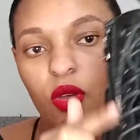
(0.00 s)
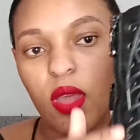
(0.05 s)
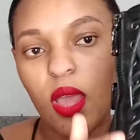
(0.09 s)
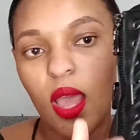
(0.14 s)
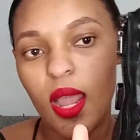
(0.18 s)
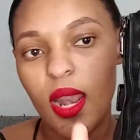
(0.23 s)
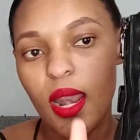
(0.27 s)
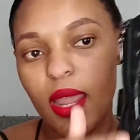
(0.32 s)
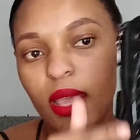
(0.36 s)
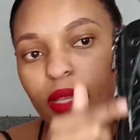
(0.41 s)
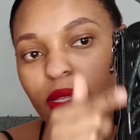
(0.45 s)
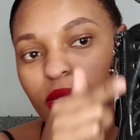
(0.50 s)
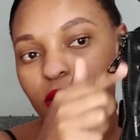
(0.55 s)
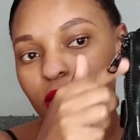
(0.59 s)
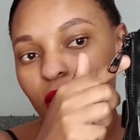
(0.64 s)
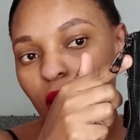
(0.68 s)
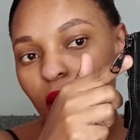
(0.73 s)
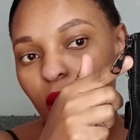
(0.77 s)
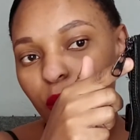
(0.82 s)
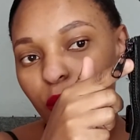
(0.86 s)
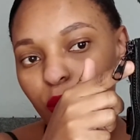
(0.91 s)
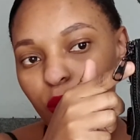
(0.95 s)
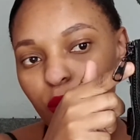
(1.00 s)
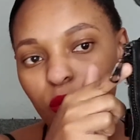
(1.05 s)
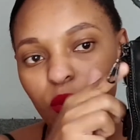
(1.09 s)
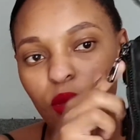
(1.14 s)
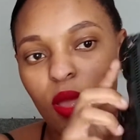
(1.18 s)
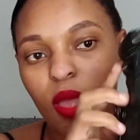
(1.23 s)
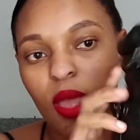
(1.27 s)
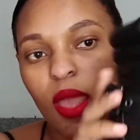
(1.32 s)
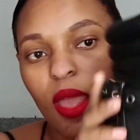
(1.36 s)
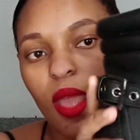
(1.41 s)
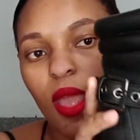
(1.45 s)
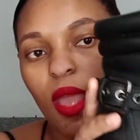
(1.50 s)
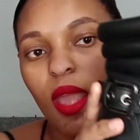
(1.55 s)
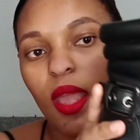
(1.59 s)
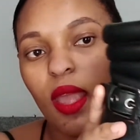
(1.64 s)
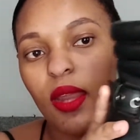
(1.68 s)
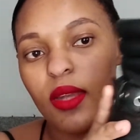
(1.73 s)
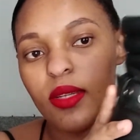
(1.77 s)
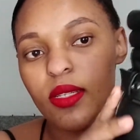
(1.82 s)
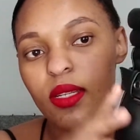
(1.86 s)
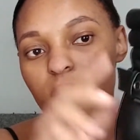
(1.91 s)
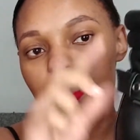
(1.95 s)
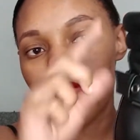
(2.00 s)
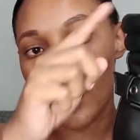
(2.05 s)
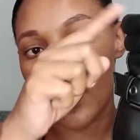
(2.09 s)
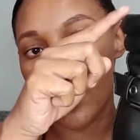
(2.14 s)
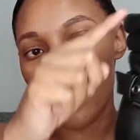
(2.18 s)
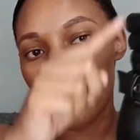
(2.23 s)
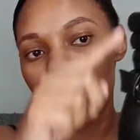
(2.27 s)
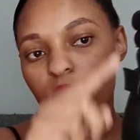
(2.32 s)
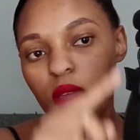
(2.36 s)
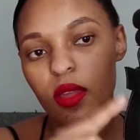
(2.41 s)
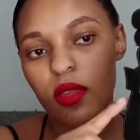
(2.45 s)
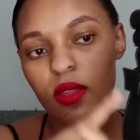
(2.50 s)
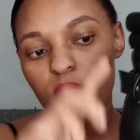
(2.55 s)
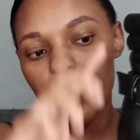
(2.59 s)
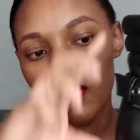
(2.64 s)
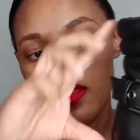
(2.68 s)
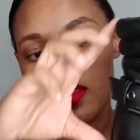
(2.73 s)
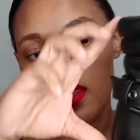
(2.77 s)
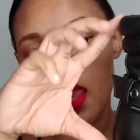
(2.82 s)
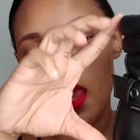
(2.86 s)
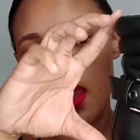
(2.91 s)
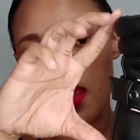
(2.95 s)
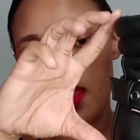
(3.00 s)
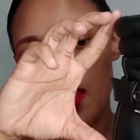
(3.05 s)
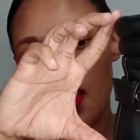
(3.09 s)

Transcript: are laced up, and they are